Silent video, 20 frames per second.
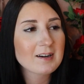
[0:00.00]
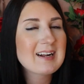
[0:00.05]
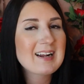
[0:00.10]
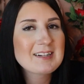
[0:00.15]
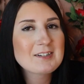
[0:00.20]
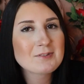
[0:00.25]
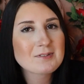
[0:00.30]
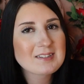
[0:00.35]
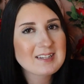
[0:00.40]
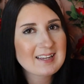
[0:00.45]
And I
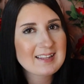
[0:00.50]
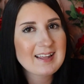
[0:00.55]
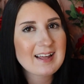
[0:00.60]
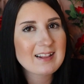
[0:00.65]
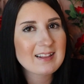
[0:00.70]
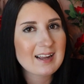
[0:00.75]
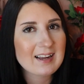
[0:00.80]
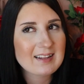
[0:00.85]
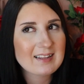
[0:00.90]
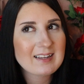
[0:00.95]
don't say
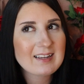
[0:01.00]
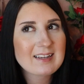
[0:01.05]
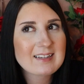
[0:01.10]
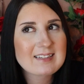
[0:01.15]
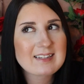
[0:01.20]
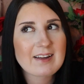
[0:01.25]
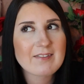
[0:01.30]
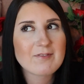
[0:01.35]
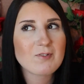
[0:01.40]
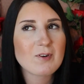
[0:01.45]
that lightly
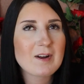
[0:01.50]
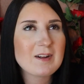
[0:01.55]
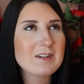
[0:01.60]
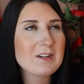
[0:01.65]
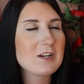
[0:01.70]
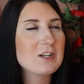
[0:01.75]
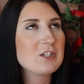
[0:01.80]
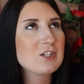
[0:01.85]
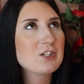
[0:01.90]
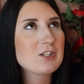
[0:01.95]
because I've
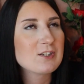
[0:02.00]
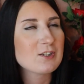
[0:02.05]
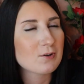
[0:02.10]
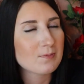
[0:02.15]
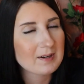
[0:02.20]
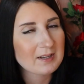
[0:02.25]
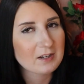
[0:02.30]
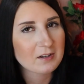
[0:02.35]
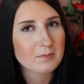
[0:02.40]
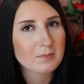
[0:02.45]
read so
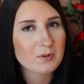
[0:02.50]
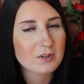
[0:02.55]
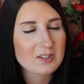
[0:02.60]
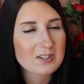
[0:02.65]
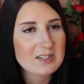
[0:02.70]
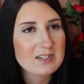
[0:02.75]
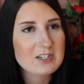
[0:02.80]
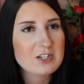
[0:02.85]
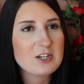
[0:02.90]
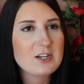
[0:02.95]
many good
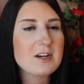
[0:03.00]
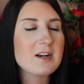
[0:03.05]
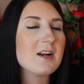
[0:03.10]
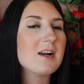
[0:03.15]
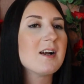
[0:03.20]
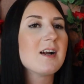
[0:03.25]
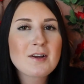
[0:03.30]
books this year.